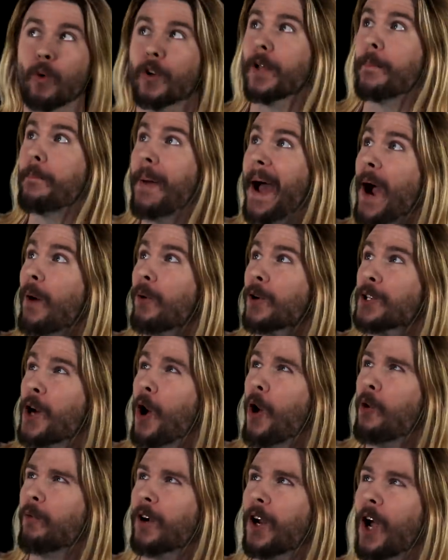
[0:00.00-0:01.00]
where the power to
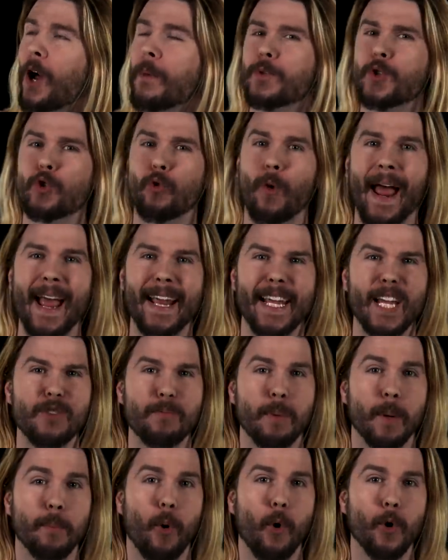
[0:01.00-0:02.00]
overcome drag
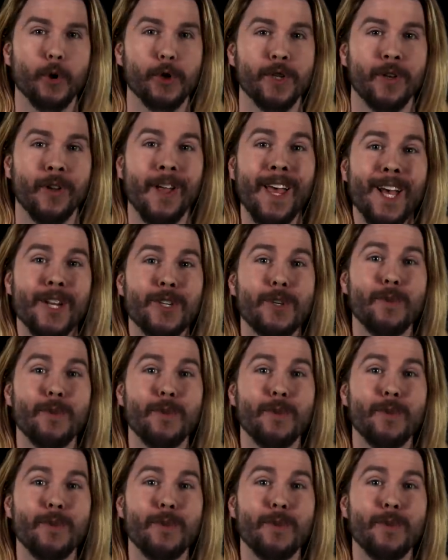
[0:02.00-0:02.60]
is proportional